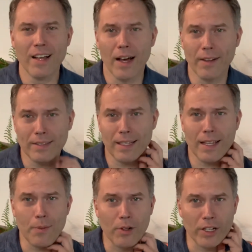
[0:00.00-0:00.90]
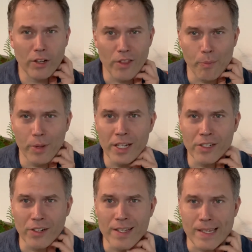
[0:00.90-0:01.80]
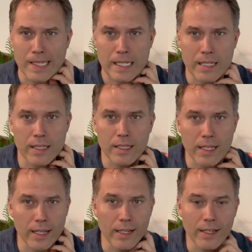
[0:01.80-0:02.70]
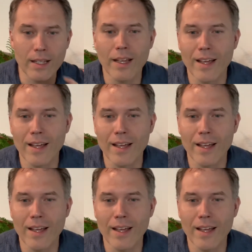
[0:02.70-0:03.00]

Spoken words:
And it's not like I'm going to go to the beach or anything like that.